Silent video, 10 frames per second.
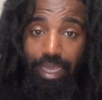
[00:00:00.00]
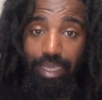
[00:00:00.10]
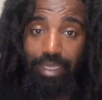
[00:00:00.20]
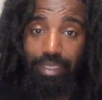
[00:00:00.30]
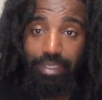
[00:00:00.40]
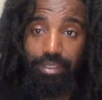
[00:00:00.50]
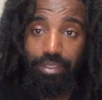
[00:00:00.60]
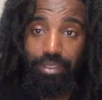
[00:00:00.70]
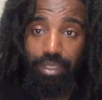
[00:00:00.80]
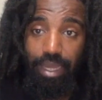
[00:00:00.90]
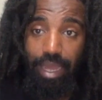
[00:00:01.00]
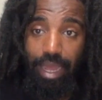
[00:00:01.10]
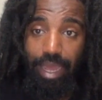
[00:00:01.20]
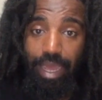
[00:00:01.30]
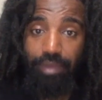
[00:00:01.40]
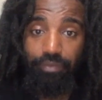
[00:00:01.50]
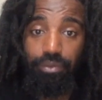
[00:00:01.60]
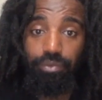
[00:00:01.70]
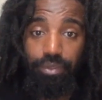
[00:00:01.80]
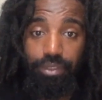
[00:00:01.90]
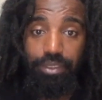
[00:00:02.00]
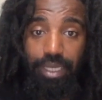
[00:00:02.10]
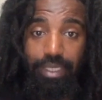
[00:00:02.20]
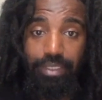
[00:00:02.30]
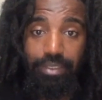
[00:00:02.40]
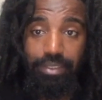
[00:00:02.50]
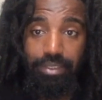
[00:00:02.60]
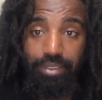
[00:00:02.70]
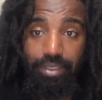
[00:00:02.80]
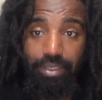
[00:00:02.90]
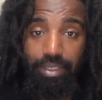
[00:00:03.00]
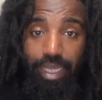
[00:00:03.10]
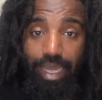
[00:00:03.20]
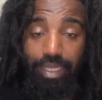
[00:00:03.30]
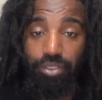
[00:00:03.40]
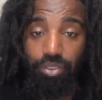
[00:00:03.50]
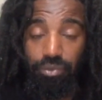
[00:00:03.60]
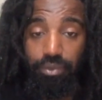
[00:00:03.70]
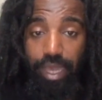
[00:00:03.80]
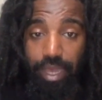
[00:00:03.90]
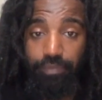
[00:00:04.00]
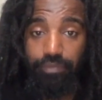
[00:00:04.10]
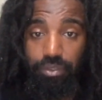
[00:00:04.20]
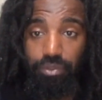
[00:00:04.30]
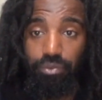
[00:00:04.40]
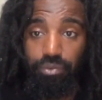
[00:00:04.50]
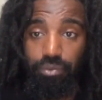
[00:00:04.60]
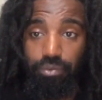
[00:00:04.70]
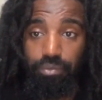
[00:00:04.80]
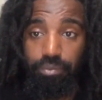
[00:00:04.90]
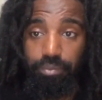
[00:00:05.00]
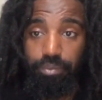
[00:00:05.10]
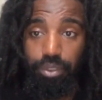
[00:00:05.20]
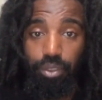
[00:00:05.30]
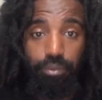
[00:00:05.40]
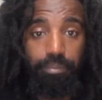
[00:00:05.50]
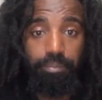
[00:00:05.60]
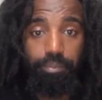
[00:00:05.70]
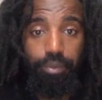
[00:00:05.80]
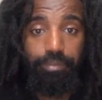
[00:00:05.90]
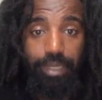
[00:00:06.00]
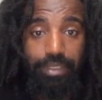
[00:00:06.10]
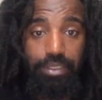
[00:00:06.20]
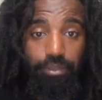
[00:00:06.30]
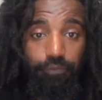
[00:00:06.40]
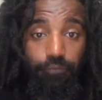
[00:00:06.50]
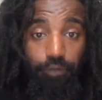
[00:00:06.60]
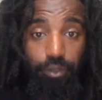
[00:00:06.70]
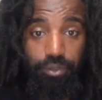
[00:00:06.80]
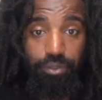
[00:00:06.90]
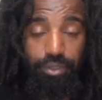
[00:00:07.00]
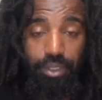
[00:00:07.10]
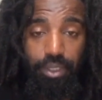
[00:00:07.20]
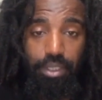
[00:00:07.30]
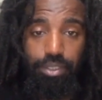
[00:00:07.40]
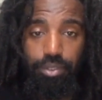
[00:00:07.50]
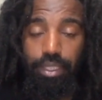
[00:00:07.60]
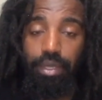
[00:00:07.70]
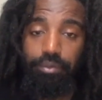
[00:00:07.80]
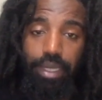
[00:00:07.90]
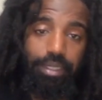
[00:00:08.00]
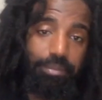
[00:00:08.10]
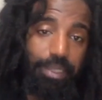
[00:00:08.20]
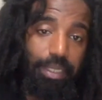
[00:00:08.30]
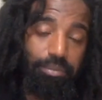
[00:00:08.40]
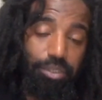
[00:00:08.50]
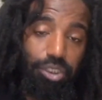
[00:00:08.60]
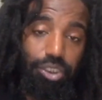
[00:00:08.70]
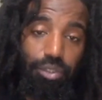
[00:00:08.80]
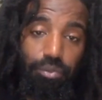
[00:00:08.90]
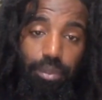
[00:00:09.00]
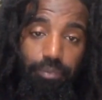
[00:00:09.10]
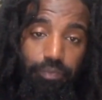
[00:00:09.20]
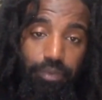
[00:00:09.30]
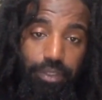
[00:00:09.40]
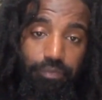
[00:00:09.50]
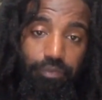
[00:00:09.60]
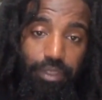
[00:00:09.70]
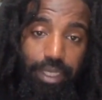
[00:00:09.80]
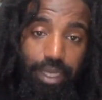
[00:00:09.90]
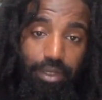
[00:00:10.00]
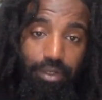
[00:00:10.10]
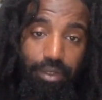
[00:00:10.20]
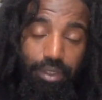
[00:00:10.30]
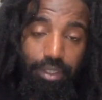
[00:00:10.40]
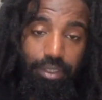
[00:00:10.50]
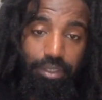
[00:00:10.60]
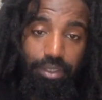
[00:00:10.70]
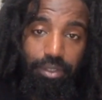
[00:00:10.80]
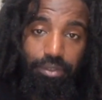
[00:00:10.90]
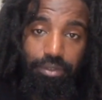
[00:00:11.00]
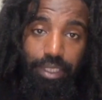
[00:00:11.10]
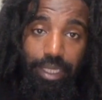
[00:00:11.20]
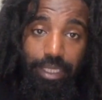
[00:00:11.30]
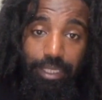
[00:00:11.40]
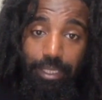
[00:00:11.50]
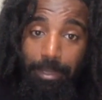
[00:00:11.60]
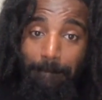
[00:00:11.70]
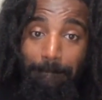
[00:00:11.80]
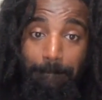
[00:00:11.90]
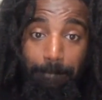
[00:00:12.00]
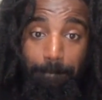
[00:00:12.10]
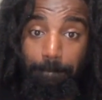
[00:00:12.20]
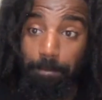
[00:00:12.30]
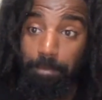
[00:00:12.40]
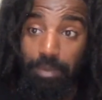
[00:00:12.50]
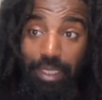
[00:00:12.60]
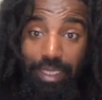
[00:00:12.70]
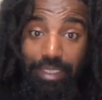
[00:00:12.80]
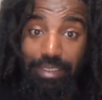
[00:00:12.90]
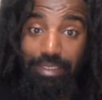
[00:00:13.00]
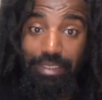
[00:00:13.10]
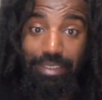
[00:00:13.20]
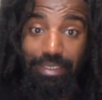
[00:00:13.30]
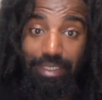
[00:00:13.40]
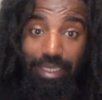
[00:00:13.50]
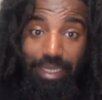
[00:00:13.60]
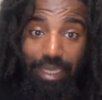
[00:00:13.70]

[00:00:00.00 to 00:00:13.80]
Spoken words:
And I have to realize that I do have to, you know, put myself first so that way I can be able to show up fully for y'all. You know, like, it's,